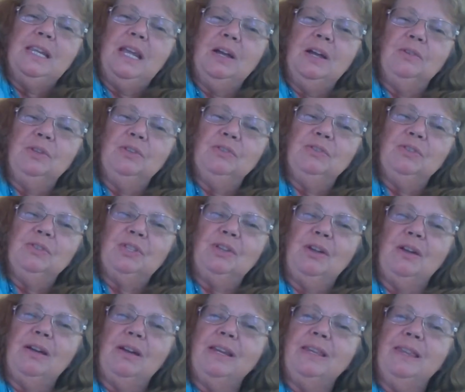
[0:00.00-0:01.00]
down your
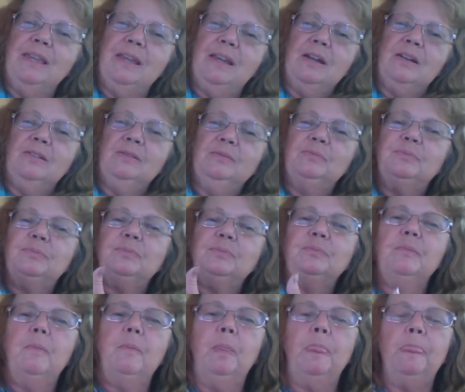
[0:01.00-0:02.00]
side there.
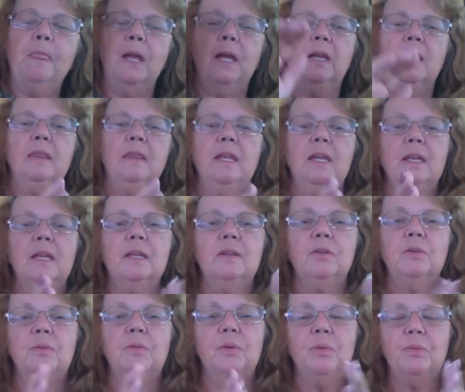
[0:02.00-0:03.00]
And then
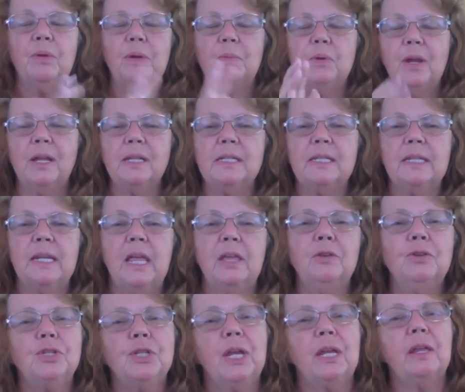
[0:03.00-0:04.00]
you rub your hands
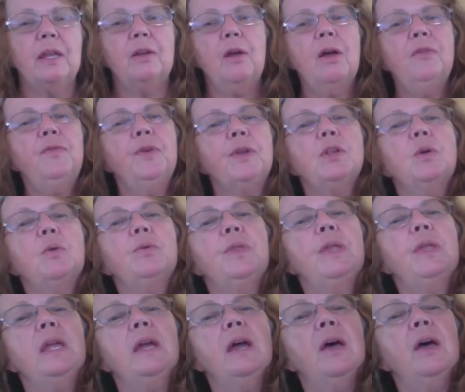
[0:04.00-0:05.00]
together, shake it off, and go
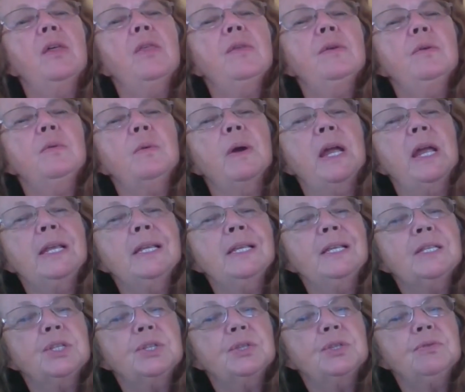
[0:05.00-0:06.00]
the other way.
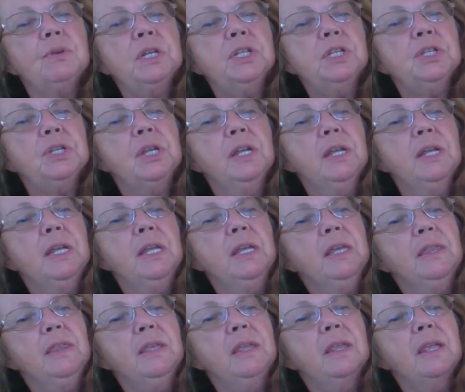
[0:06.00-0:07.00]
Stretch
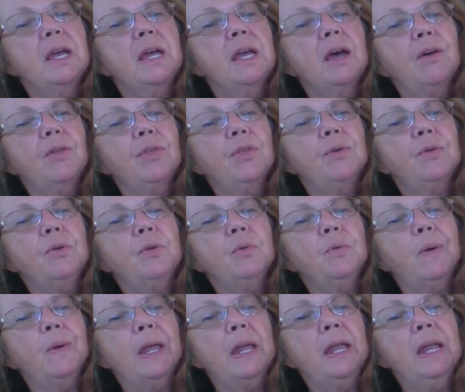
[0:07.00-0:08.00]
the other
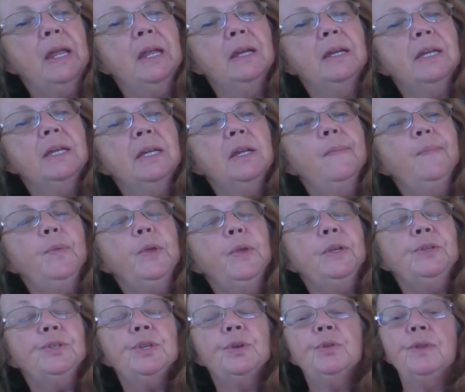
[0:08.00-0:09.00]
way.
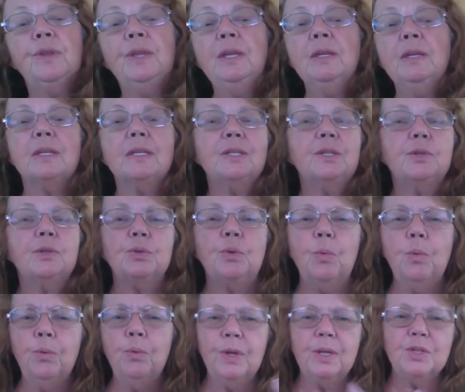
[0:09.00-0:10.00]
So this is
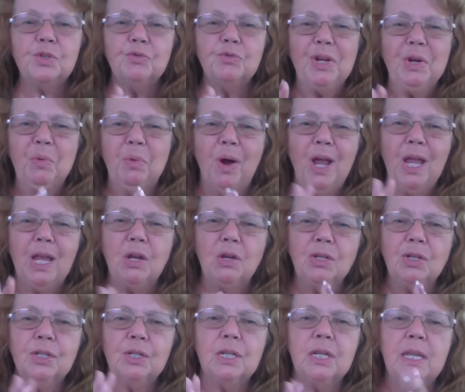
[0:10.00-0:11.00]
all that's
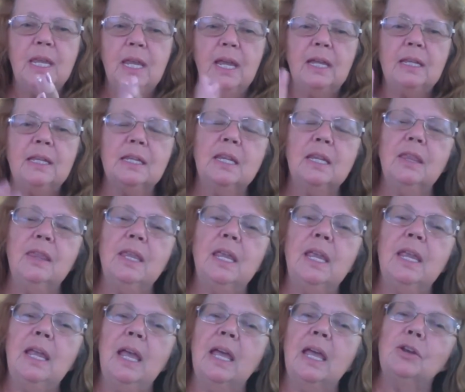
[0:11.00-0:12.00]
required to get
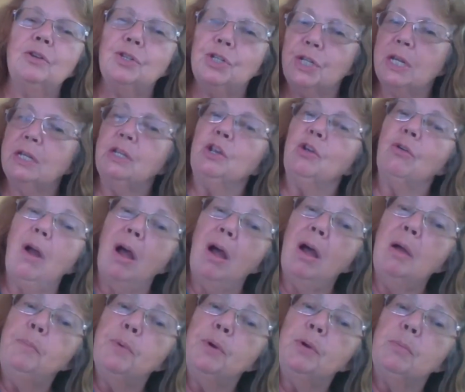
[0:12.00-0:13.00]
the energy in your
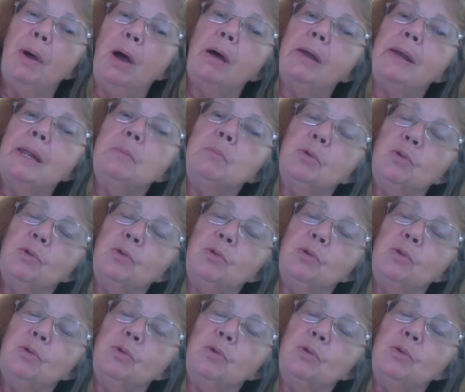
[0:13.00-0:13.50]
upper body